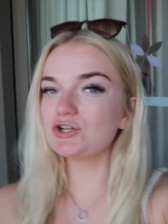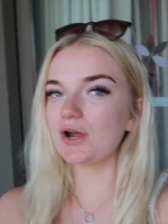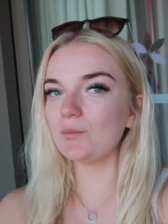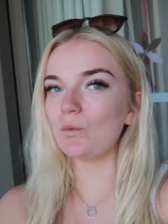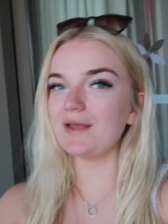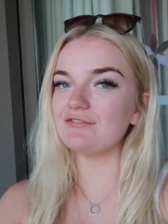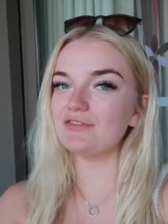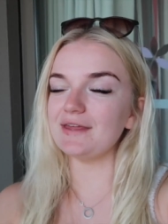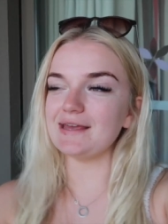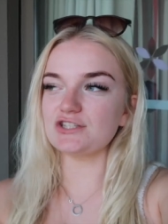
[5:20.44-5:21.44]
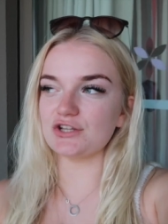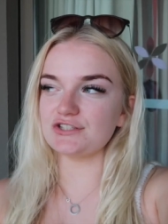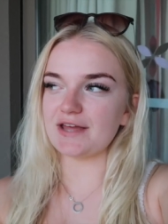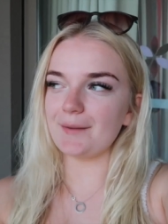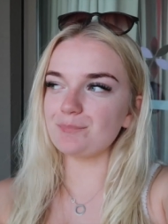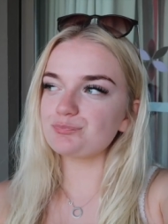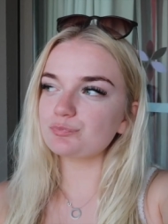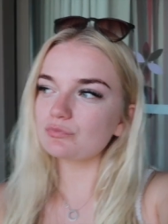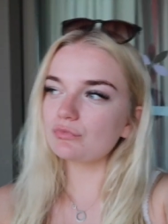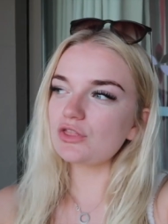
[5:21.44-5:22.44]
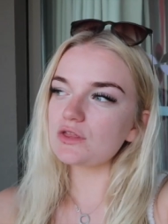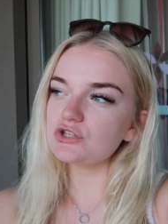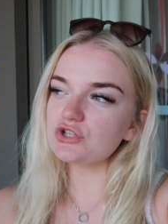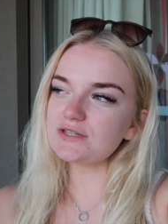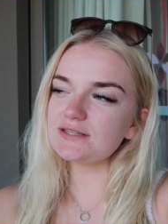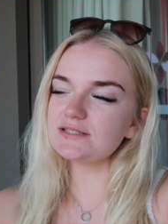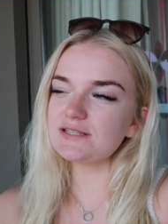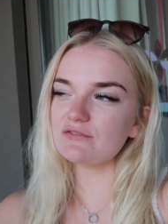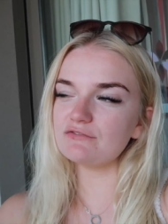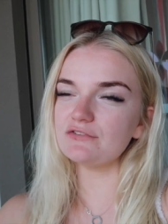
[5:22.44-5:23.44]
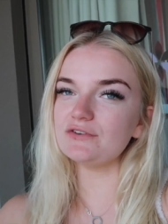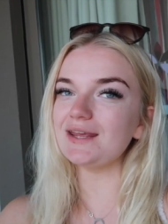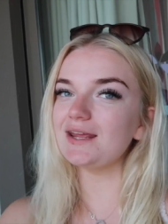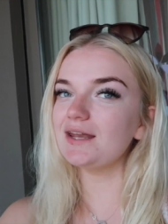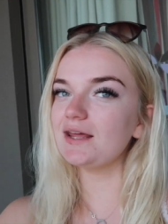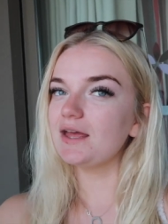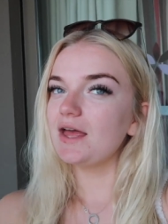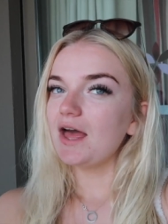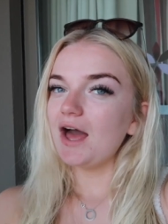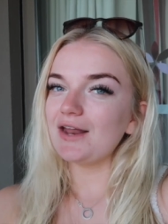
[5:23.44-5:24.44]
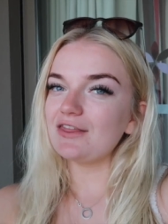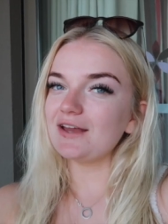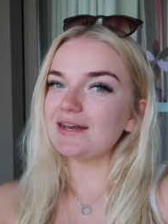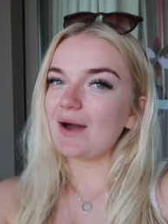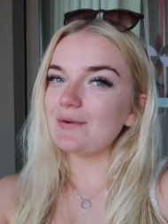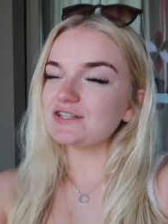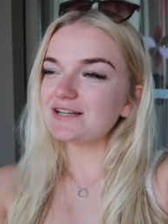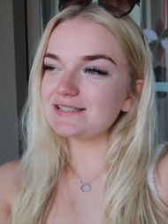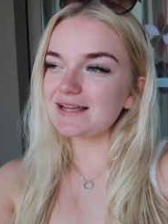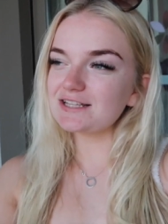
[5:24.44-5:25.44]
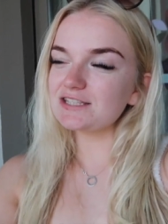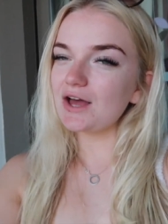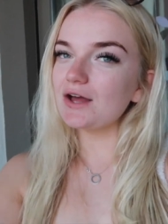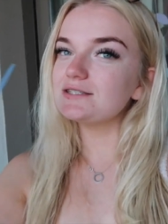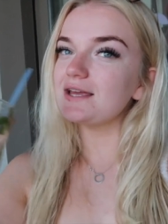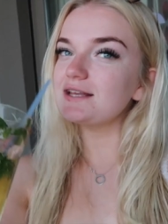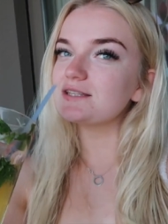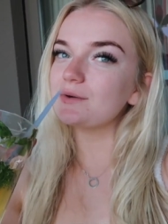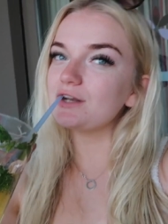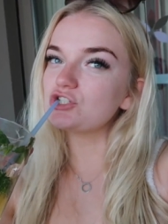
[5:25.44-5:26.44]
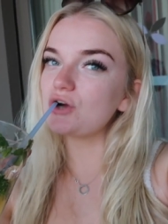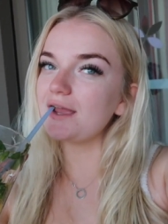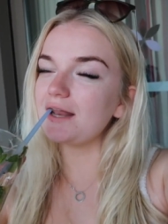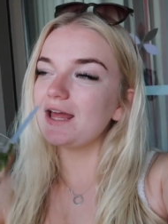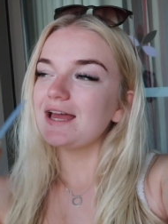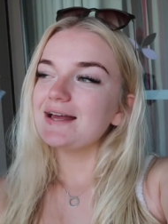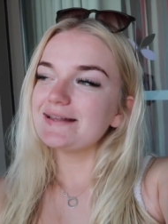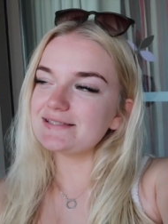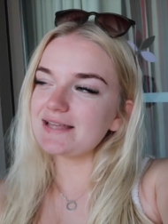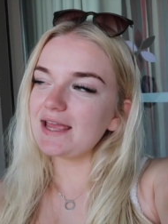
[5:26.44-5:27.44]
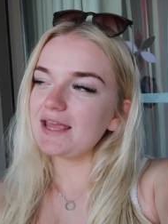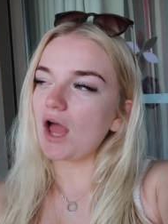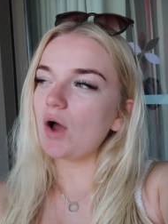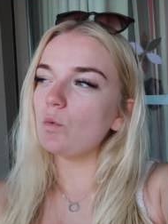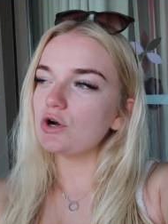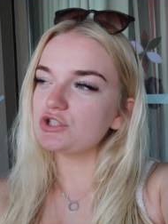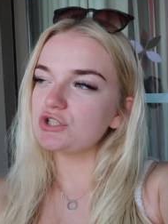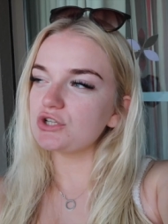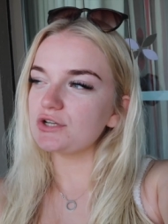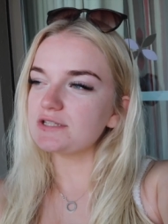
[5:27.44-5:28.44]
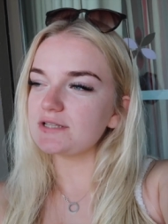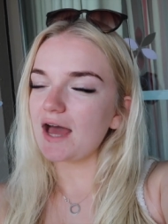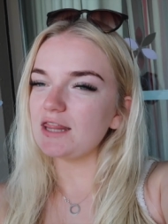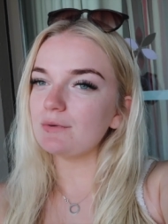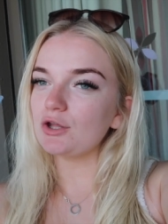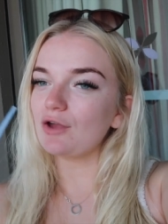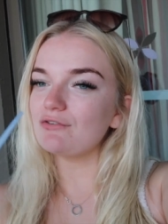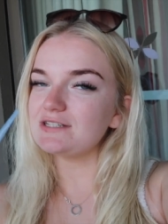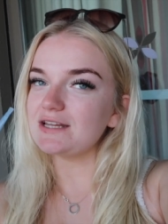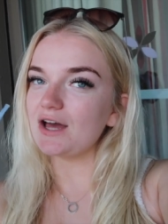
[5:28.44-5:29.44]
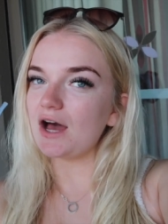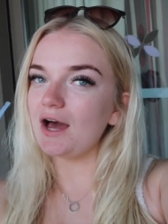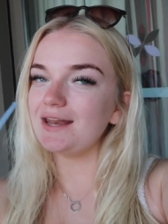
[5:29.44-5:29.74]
I try and wait for the sunset. Sunset's at 7:15, and I think now it's like 6:30, so I'm gonna try and sit here, watch the sunset, then we're gonna go for dinner.